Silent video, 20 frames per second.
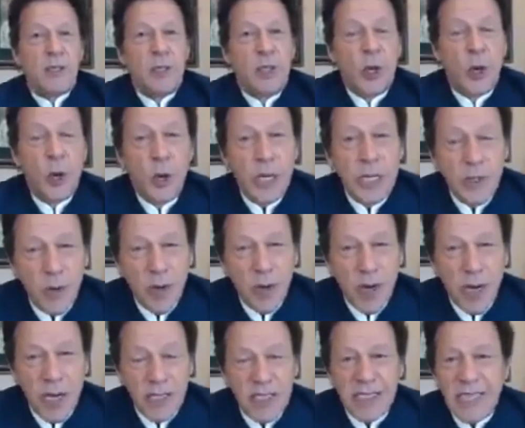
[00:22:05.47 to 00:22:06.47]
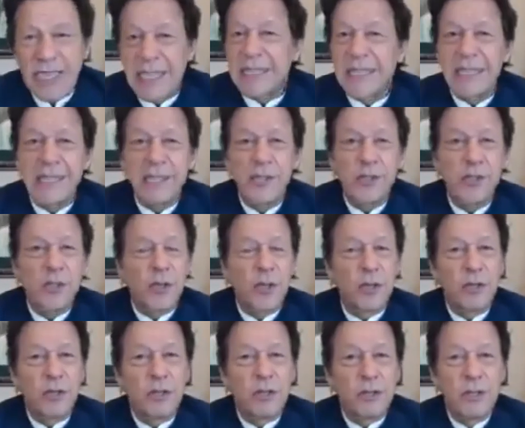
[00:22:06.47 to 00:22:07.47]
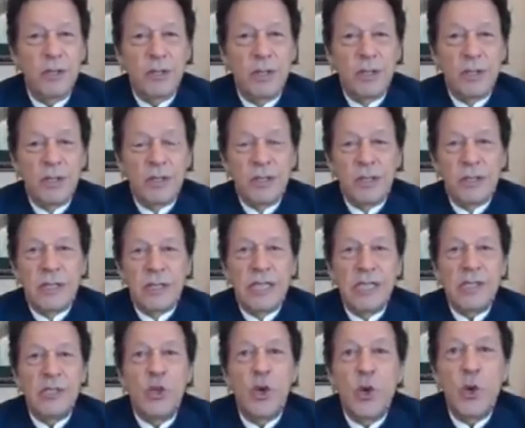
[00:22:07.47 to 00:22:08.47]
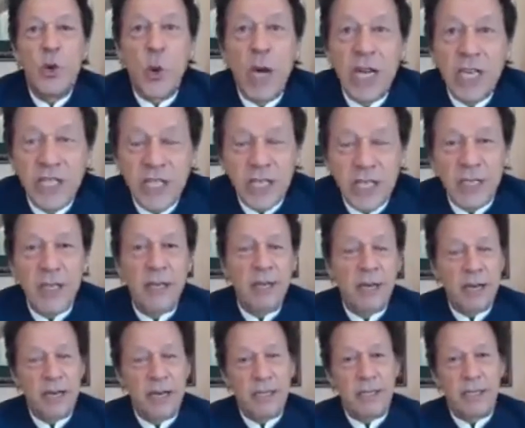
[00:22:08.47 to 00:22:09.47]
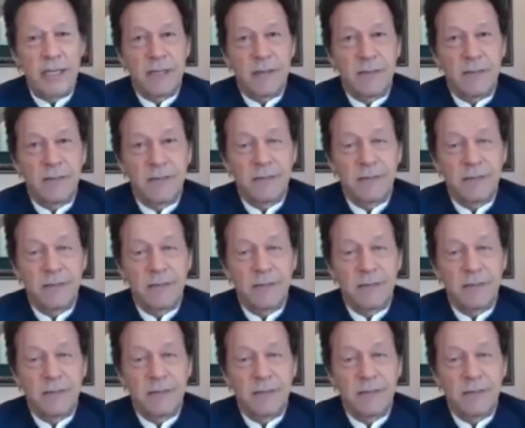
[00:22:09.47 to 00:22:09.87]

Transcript: The Holy Quran saying there's no coercion in religion.